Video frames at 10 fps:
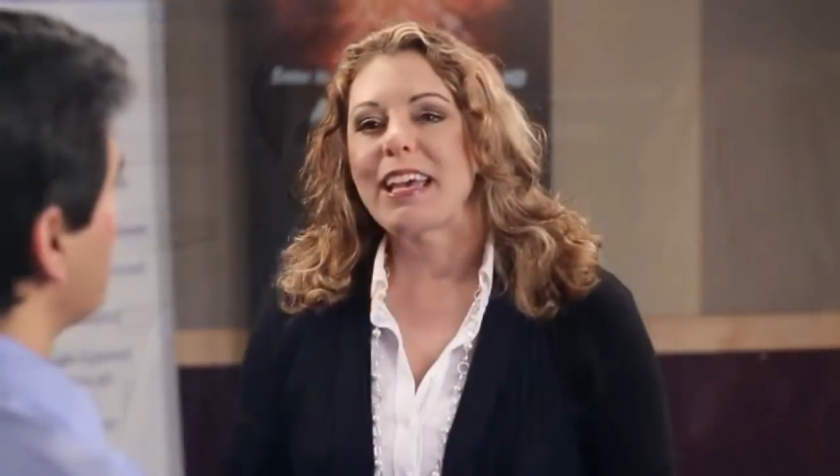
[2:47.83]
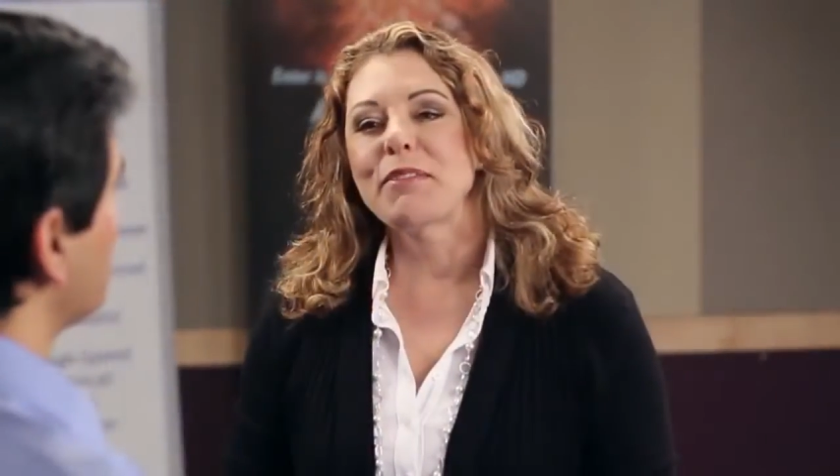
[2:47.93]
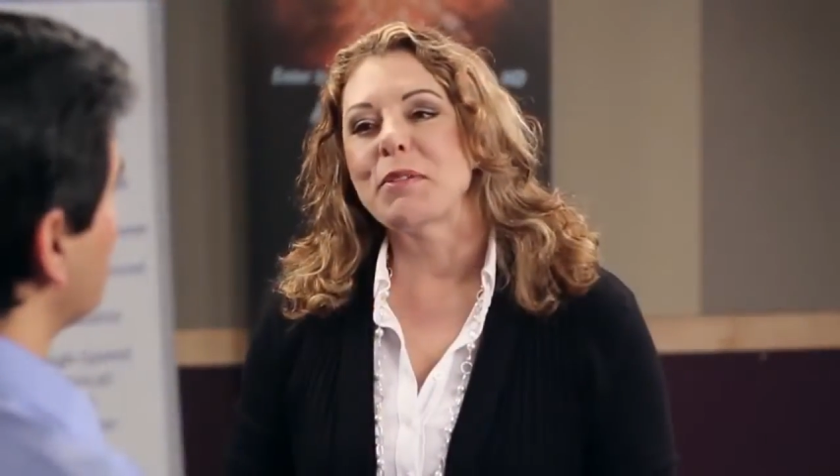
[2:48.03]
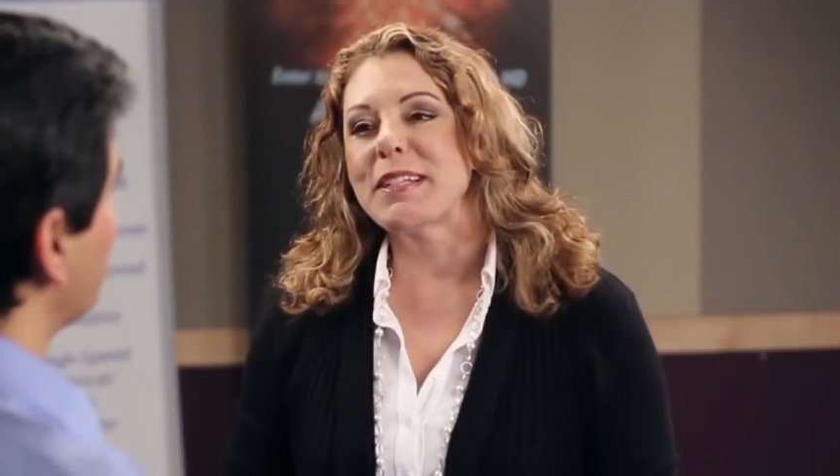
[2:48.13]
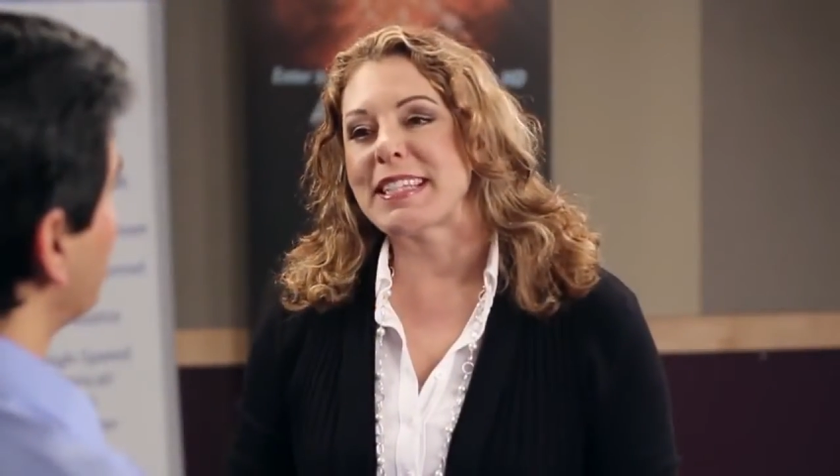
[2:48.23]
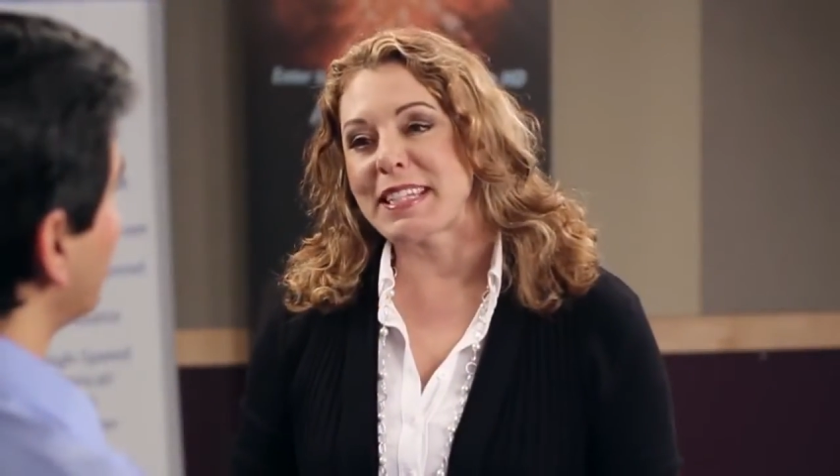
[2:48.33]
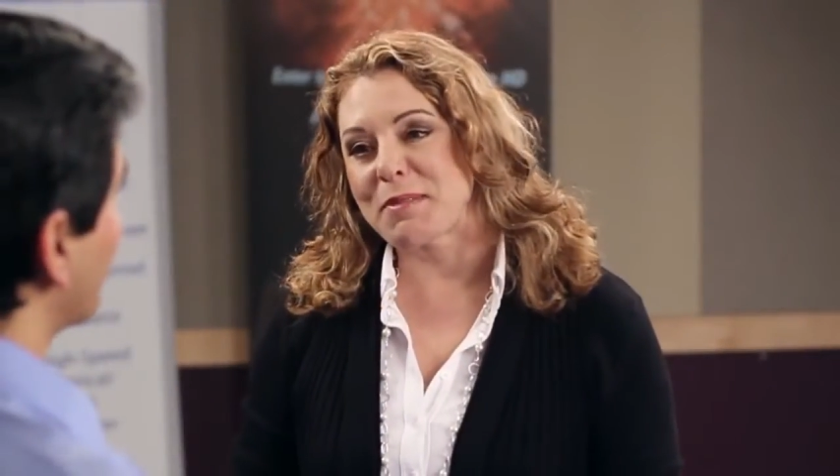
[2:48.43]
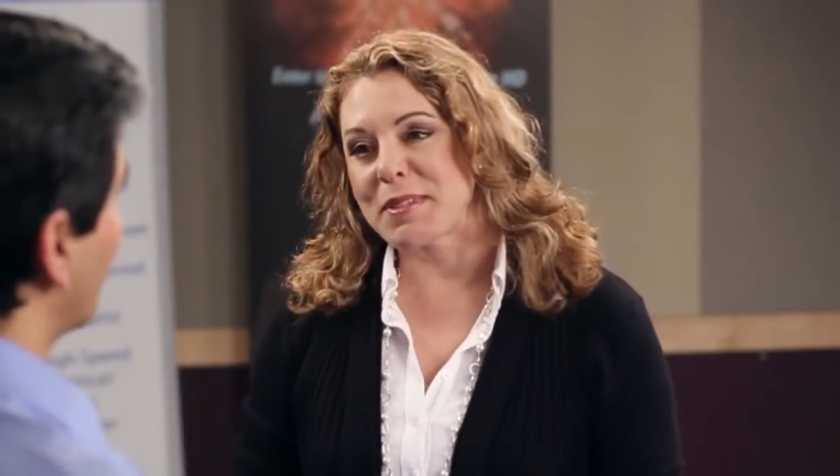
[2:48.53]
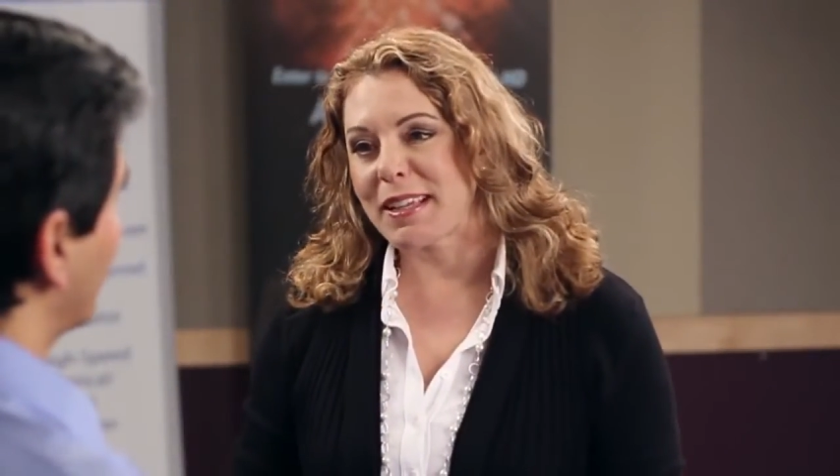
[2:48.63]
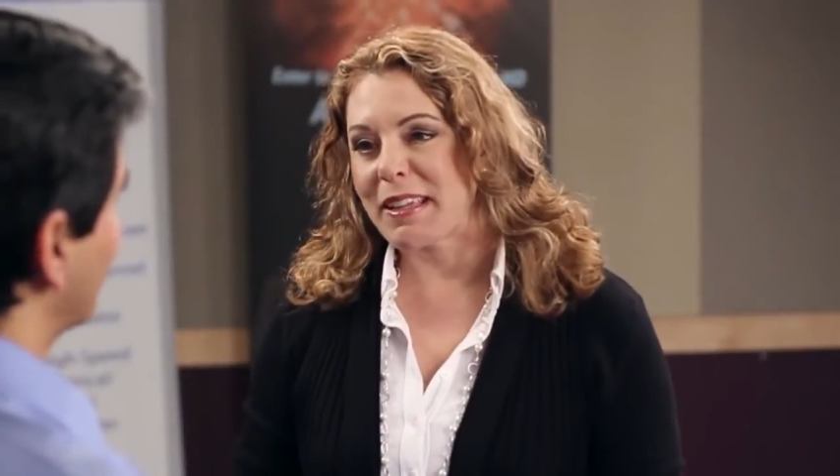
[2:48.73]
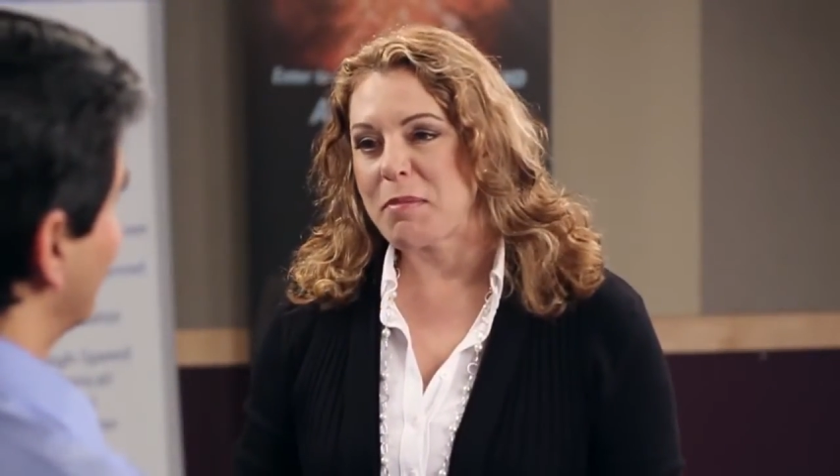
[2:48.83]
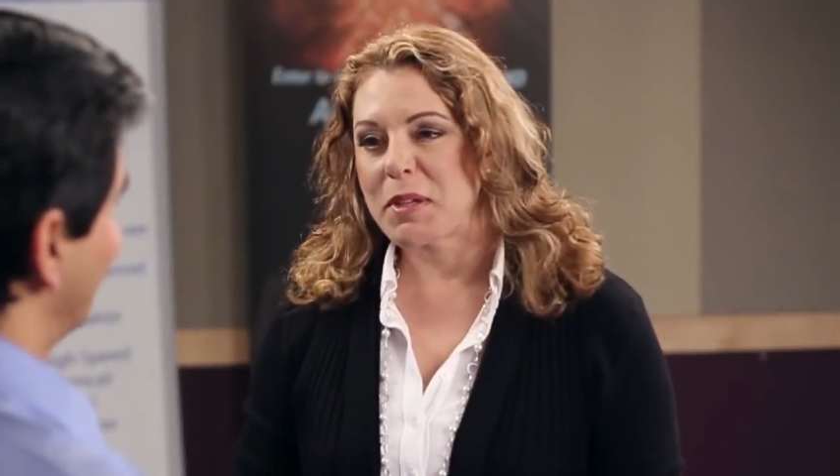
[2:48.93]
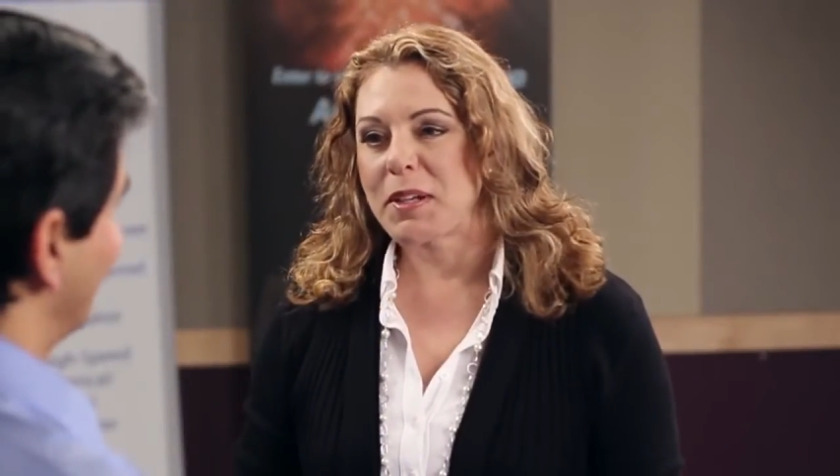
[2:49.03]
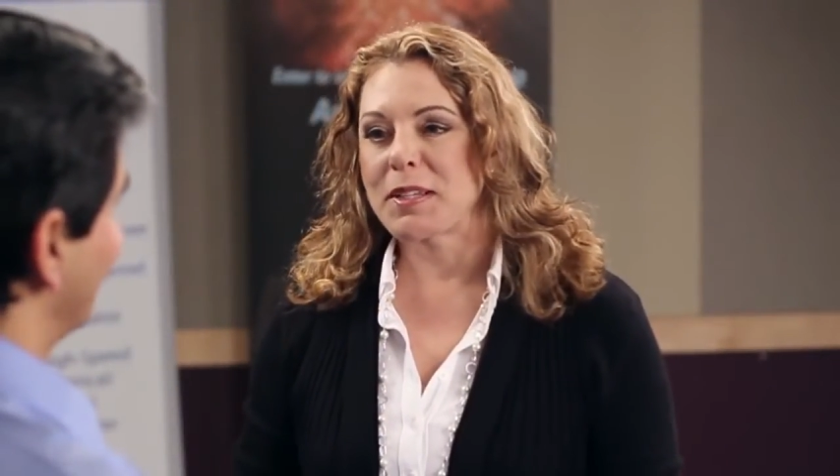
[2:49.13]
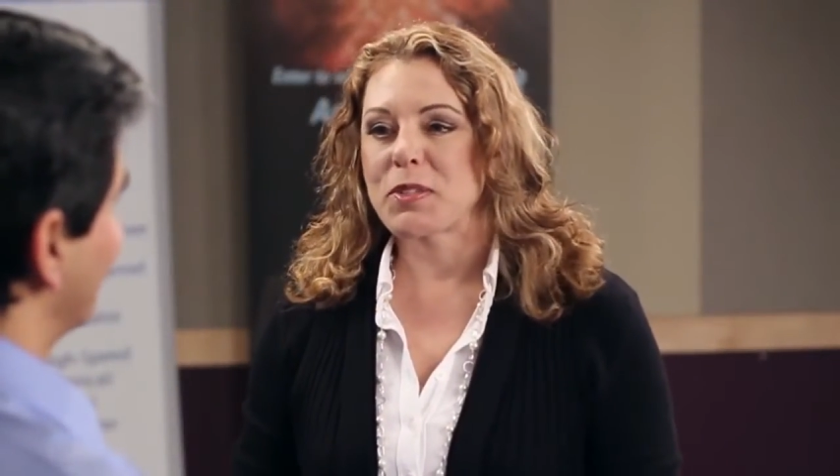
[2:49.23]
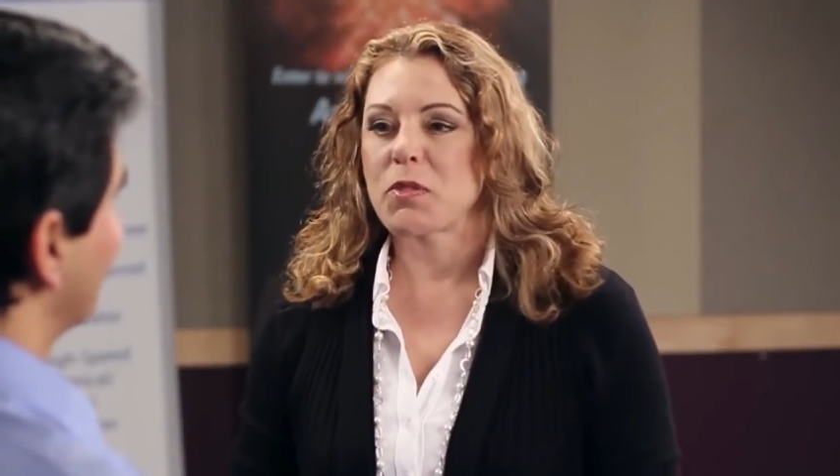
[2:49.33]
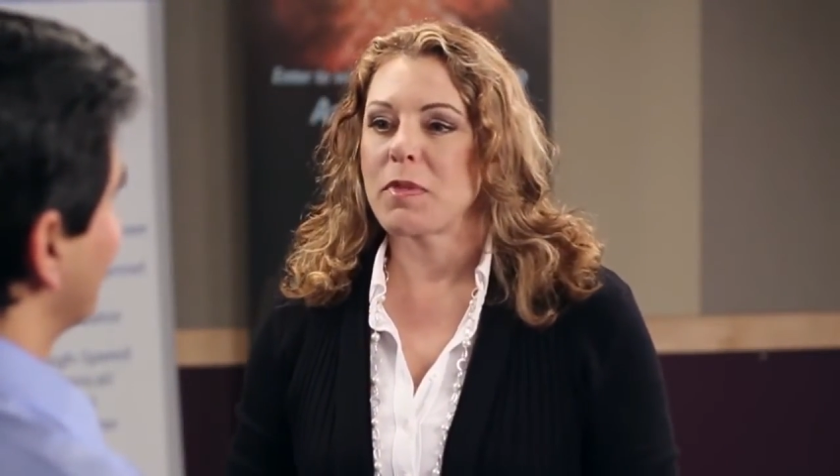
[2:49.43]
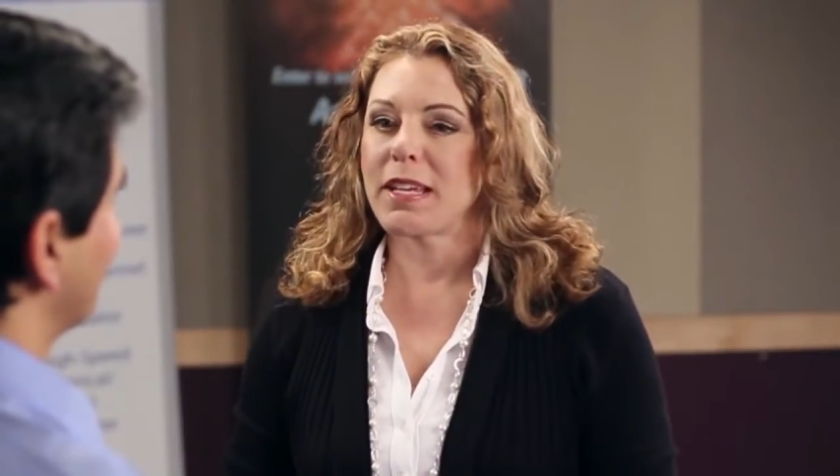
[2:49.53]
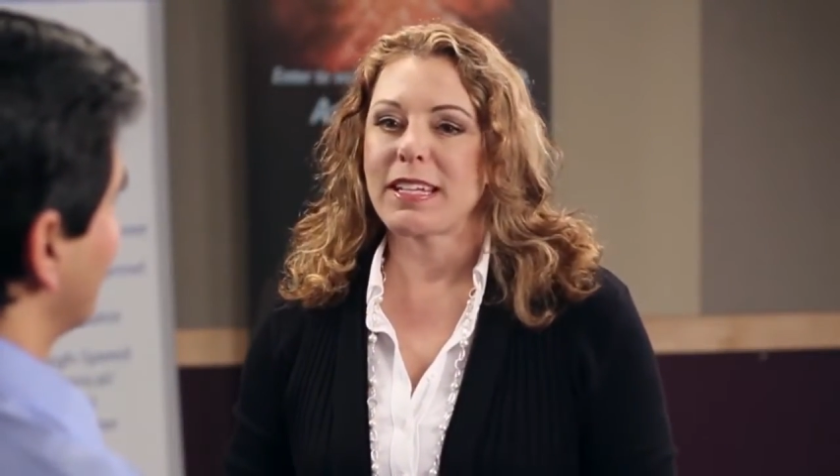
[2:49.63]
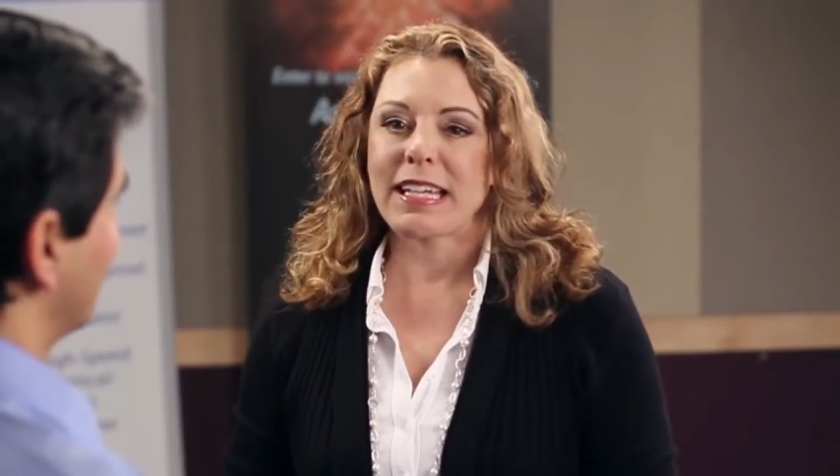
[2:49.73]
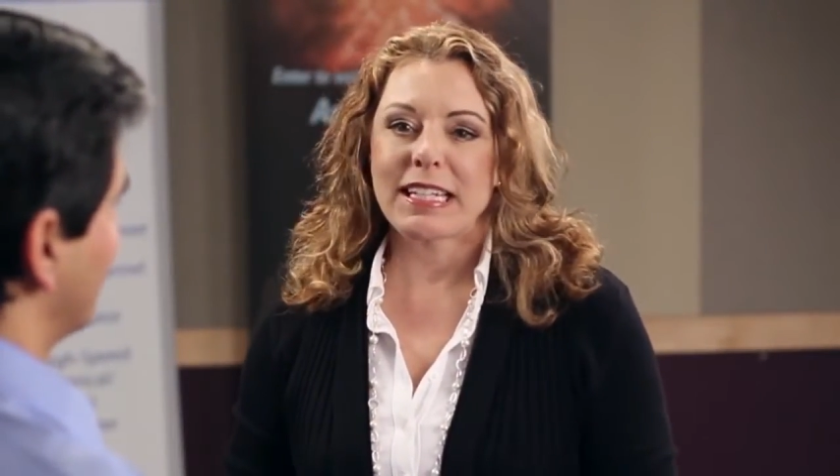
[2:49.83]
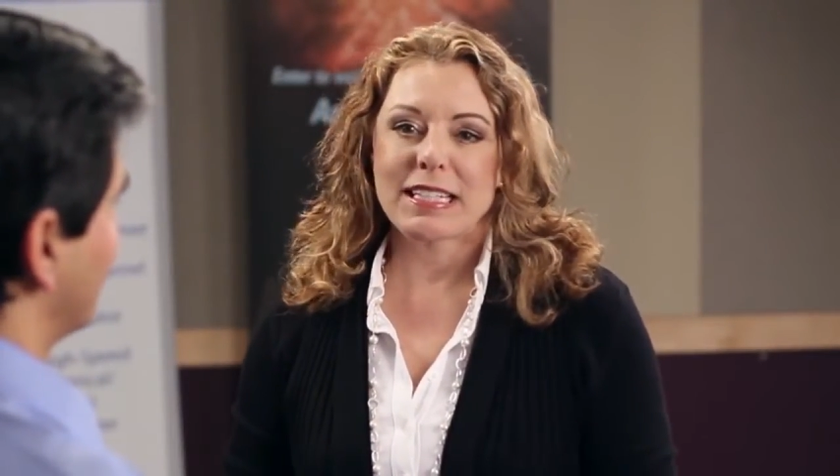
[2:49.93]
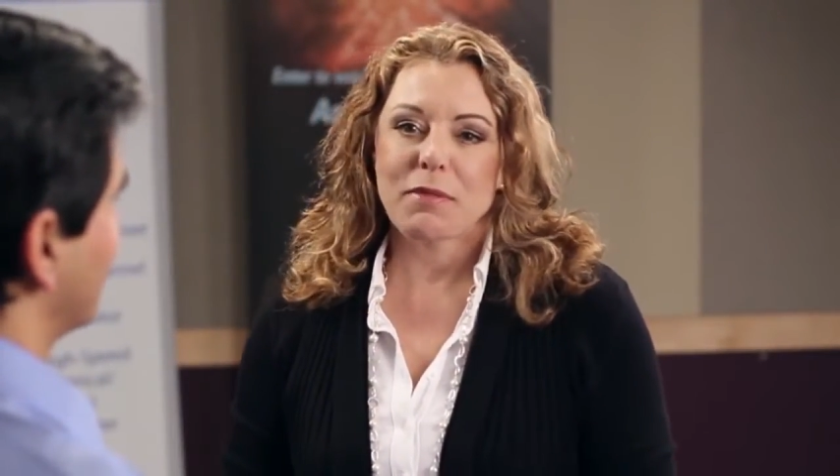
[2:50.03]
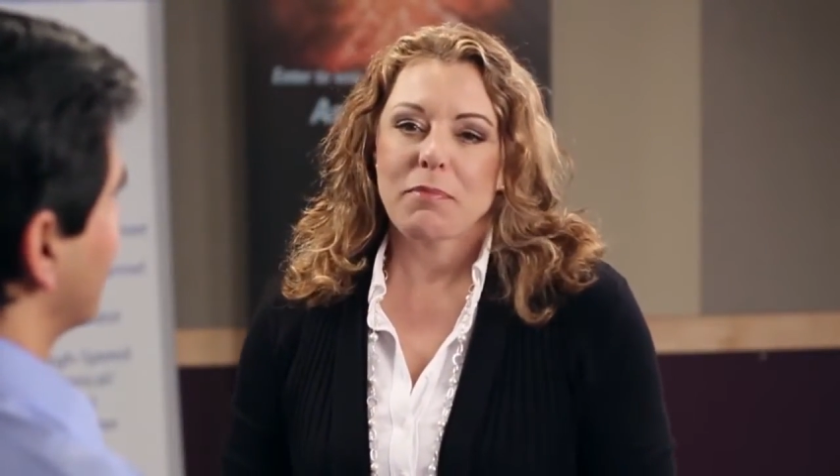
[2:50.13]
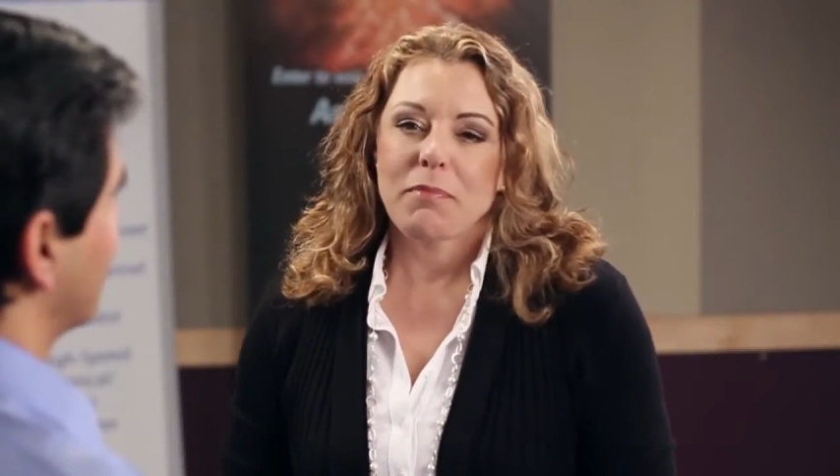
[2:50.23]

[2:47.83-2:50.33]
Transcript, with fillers: Everyone seems to claim their instrument is